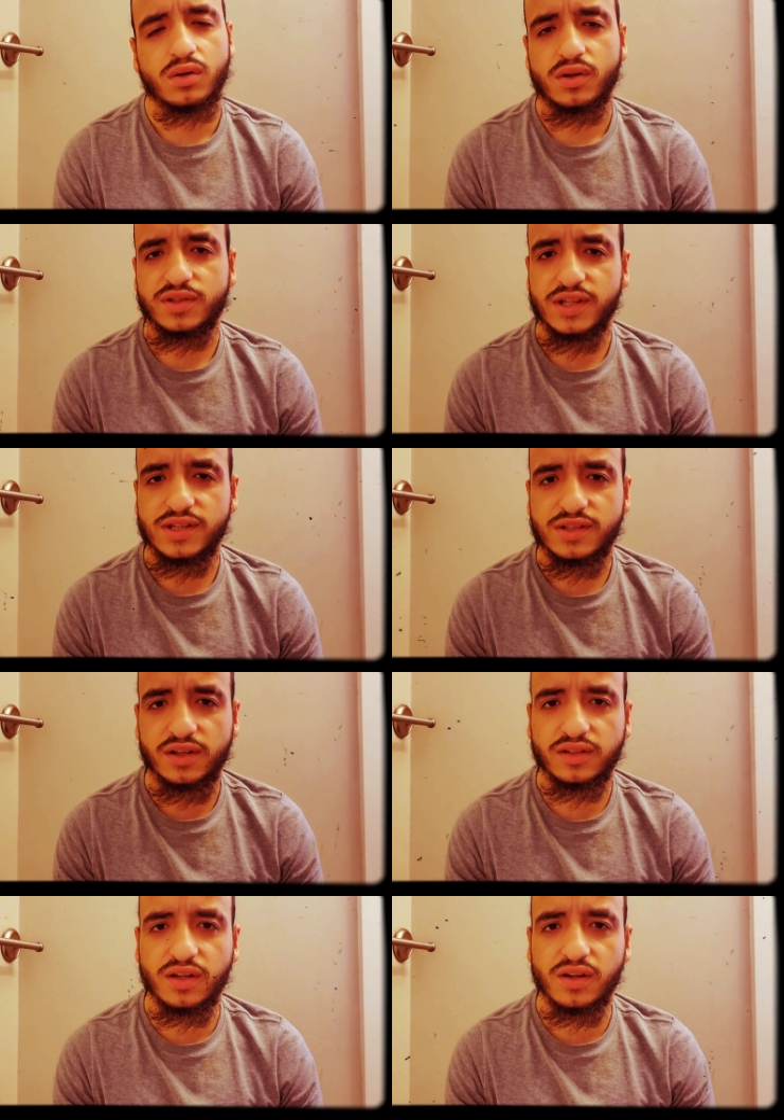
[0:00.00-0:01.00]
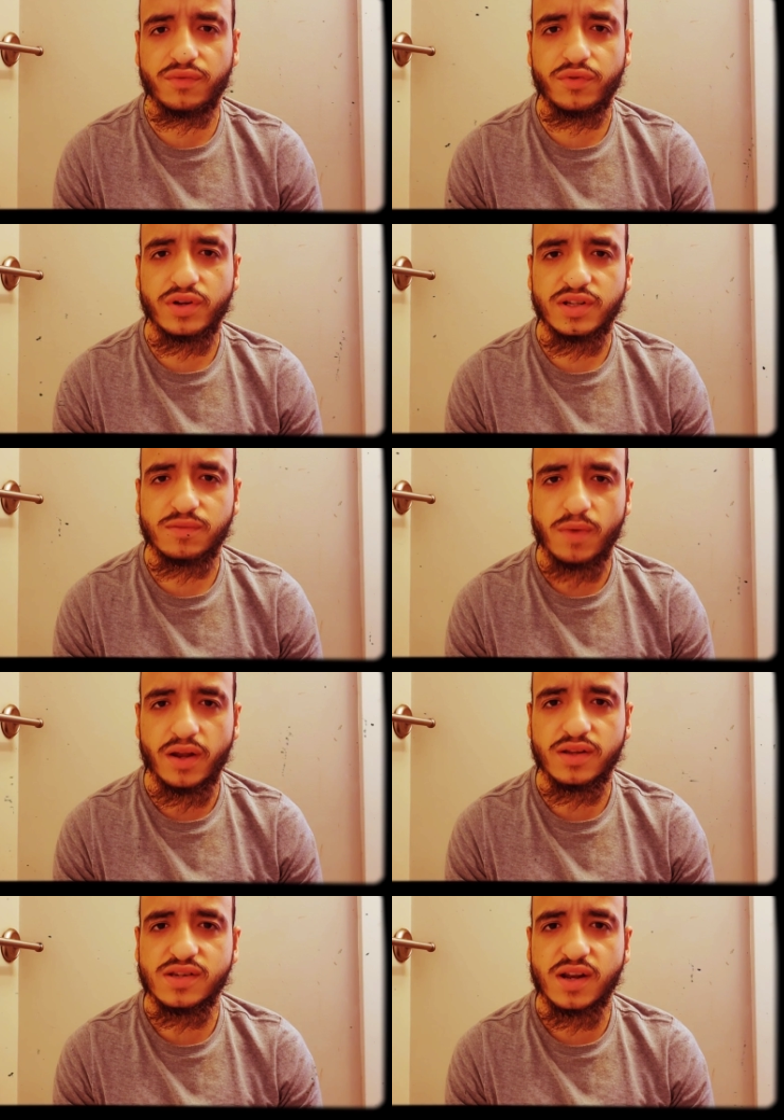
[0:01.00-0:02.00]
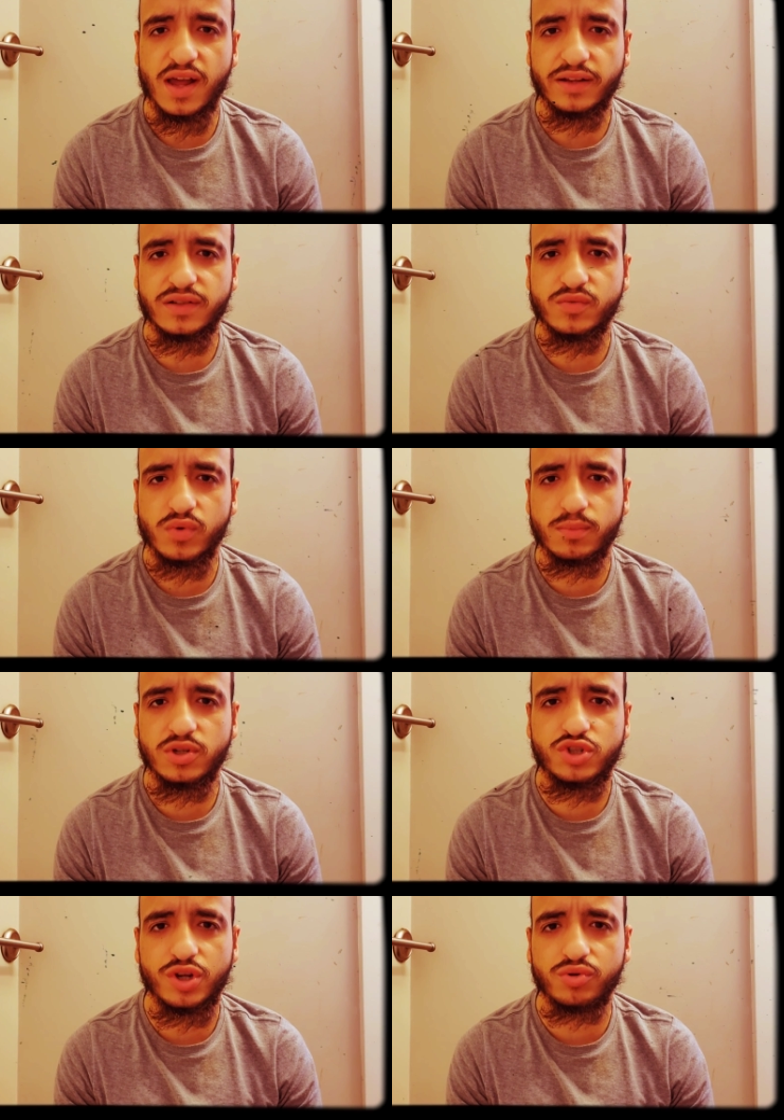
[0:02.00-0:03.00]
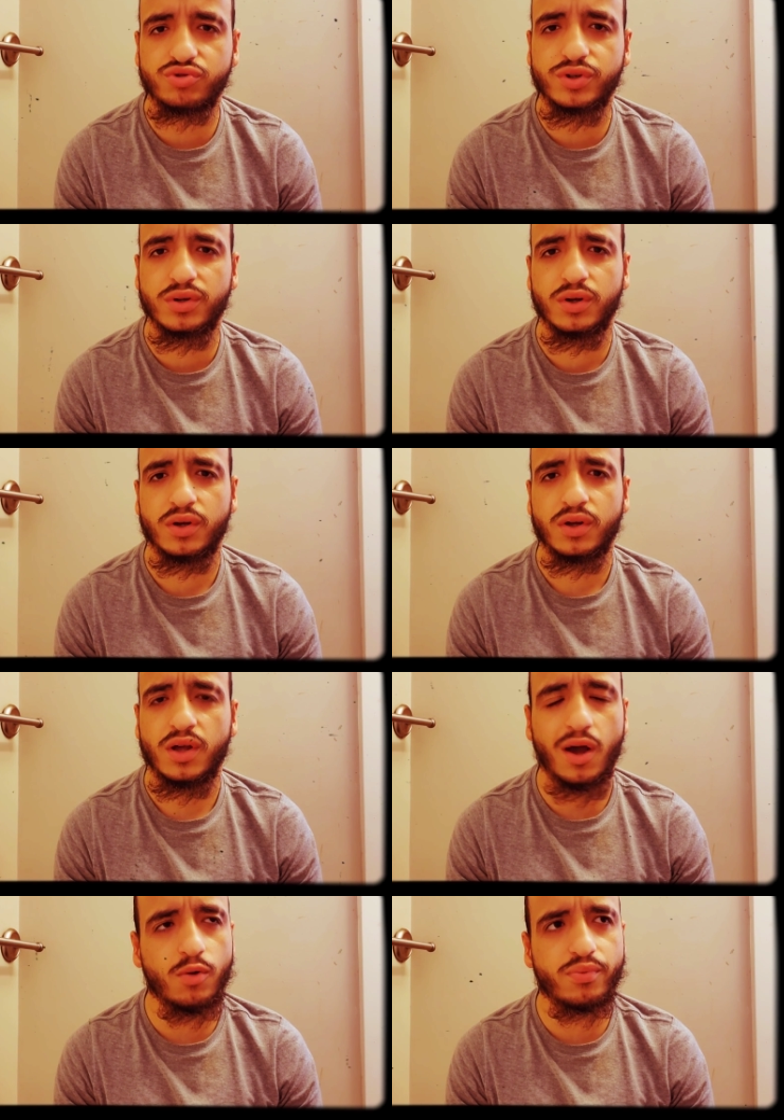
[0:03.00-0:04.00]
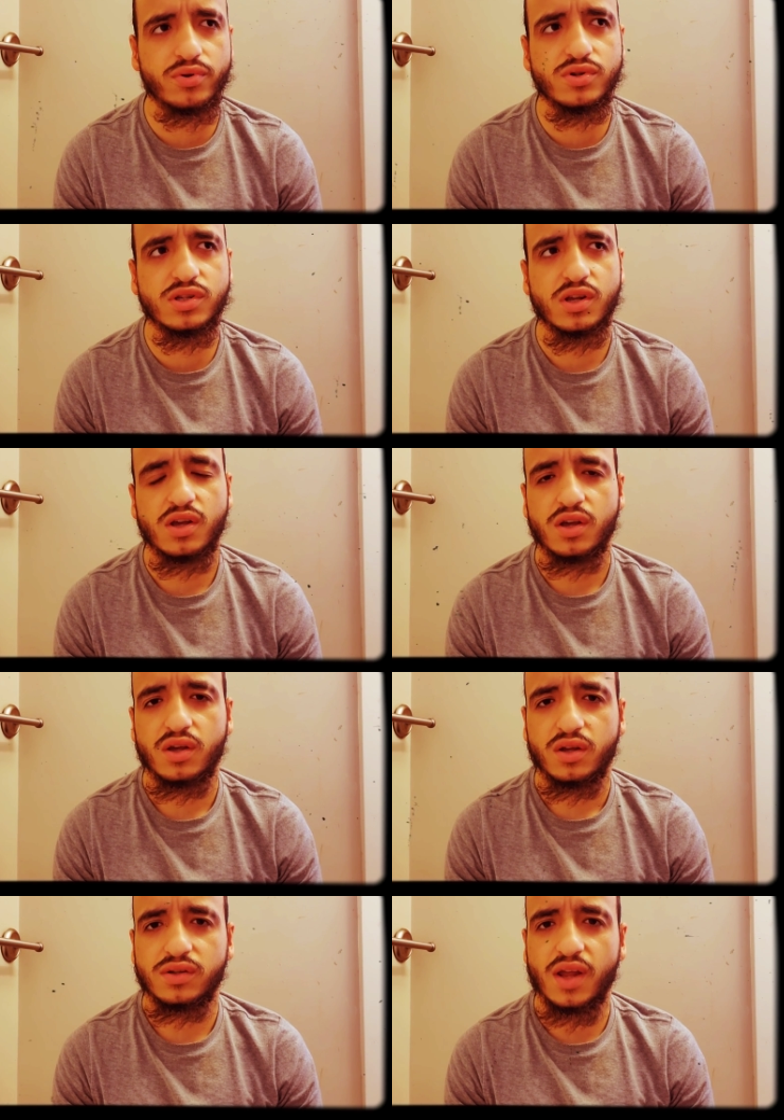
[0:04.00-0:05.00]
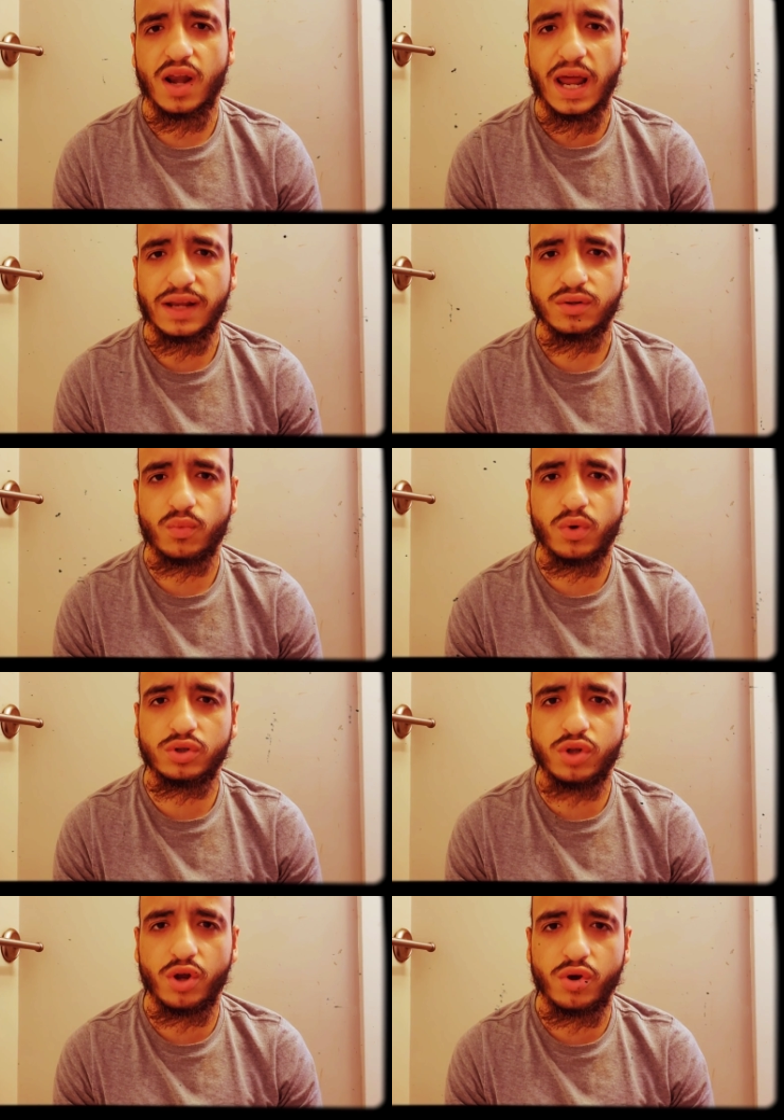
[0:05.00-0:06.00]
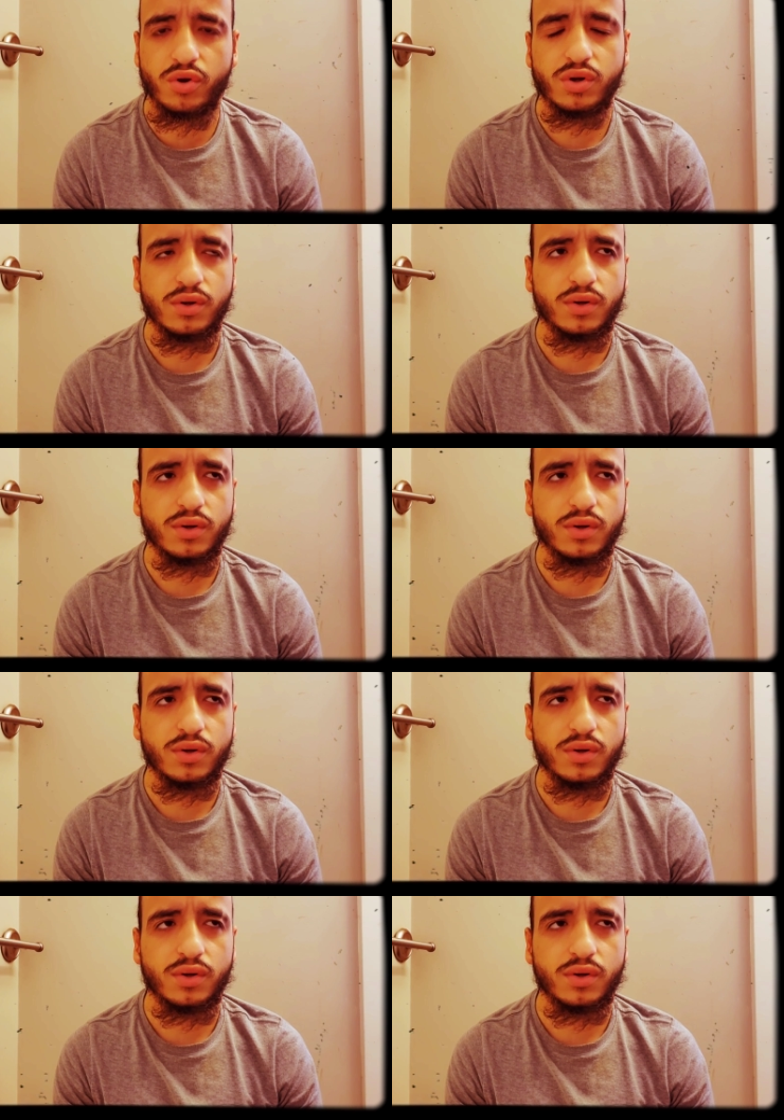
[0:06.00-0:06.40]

Because He's going to deliver His men, His elect, His women, children, helpers, the elect, one third,